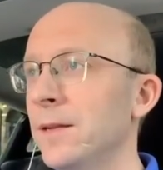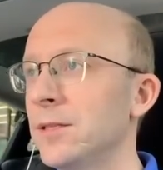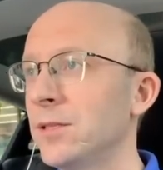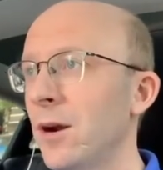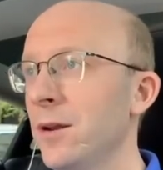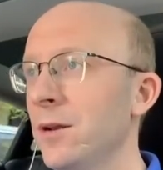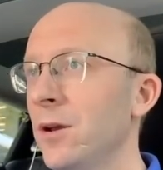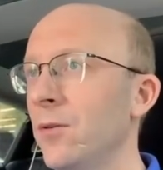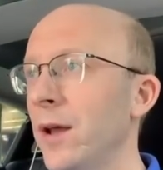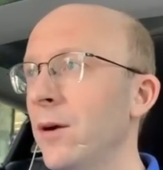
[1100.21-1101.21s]
It's starting
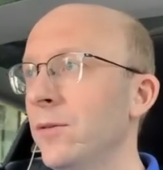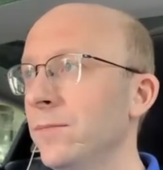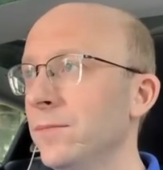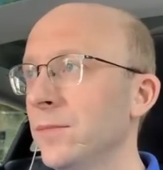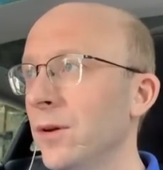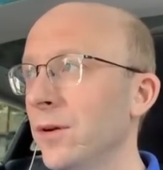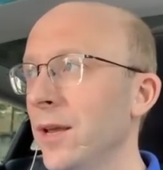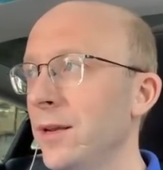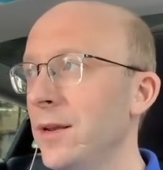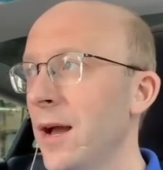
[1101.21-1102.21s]
to go now.
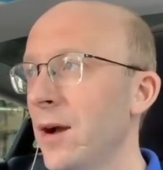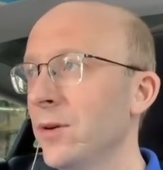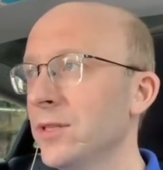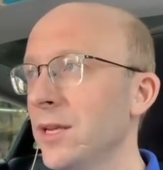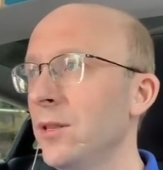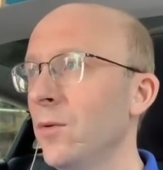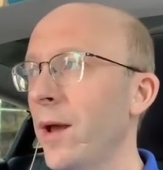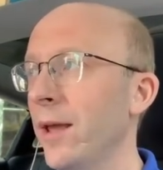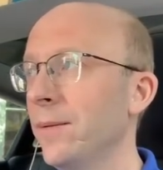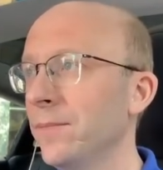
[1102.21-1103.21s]
Okay, now it's in the
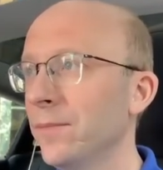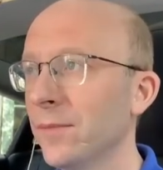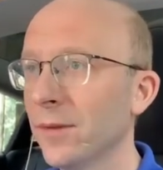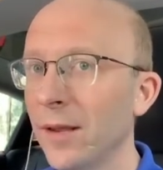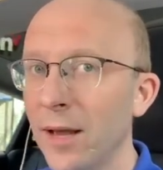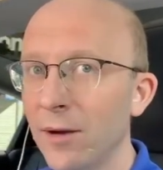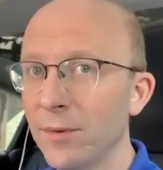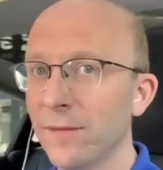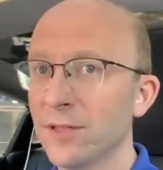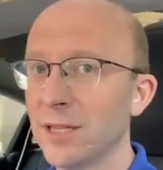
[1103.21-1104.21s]
way. Okay, now
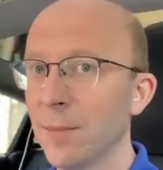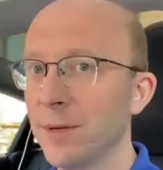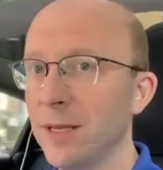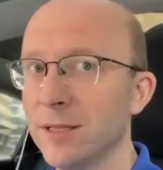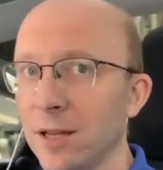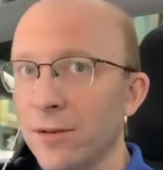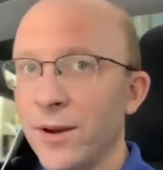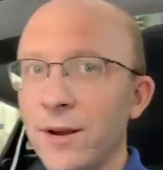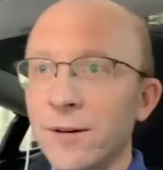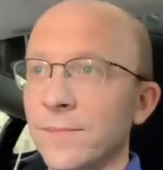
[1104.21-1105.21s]
I'm going to have to step on the
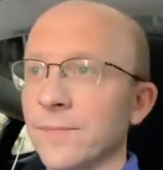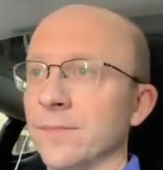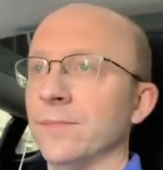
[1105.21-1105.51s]
accelerator.